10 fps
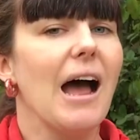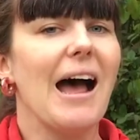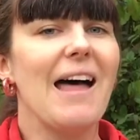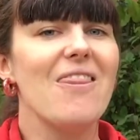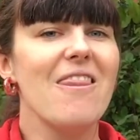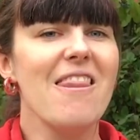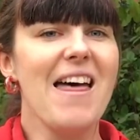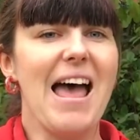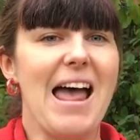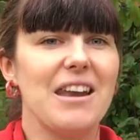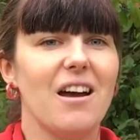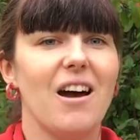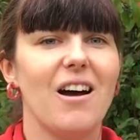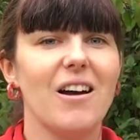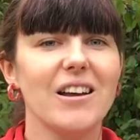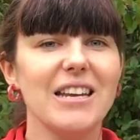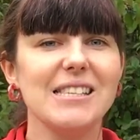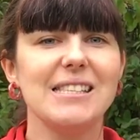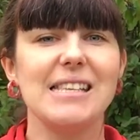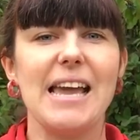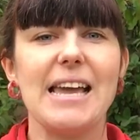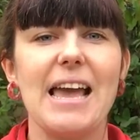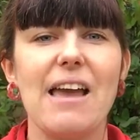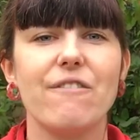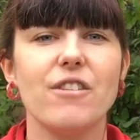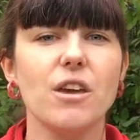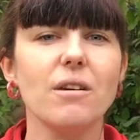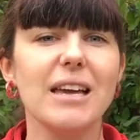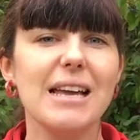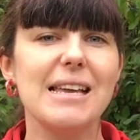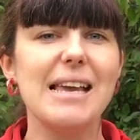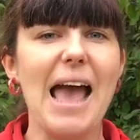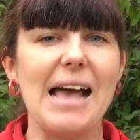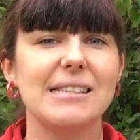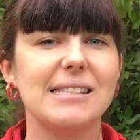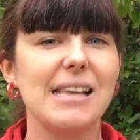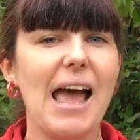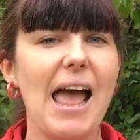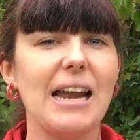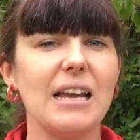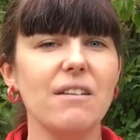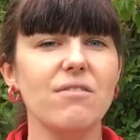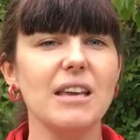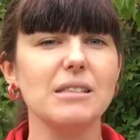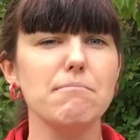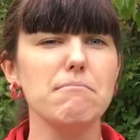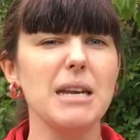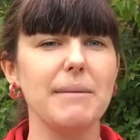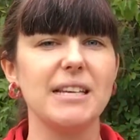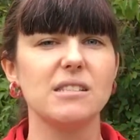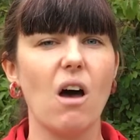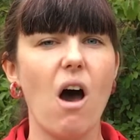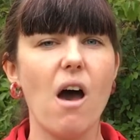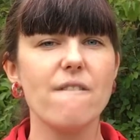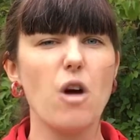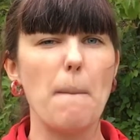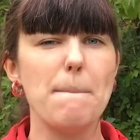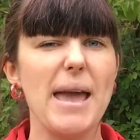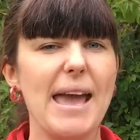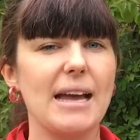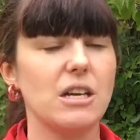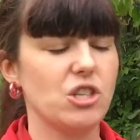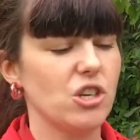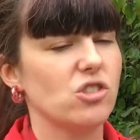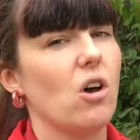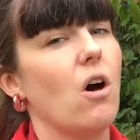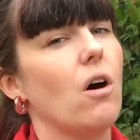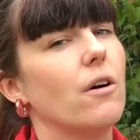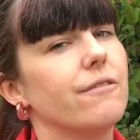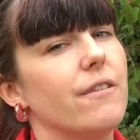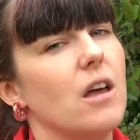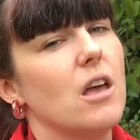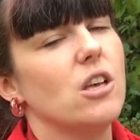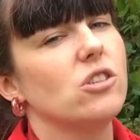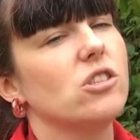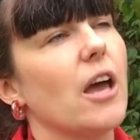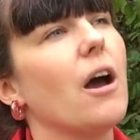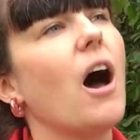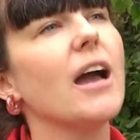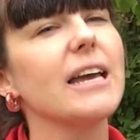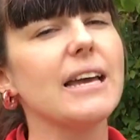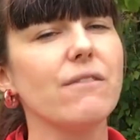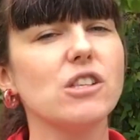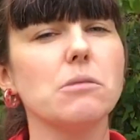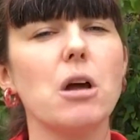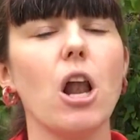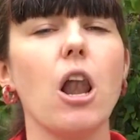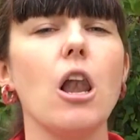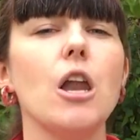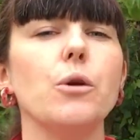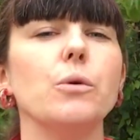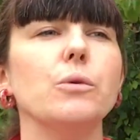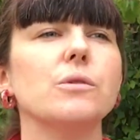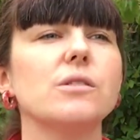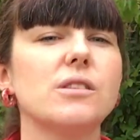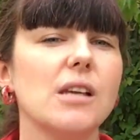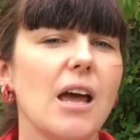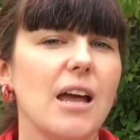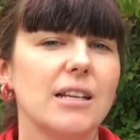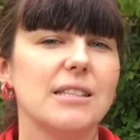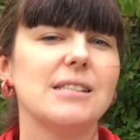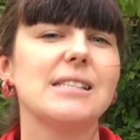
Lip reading: And then I'm gonna see if you can guess any of these minibeasts I've got pictures of. So I'm gonna give you some clues and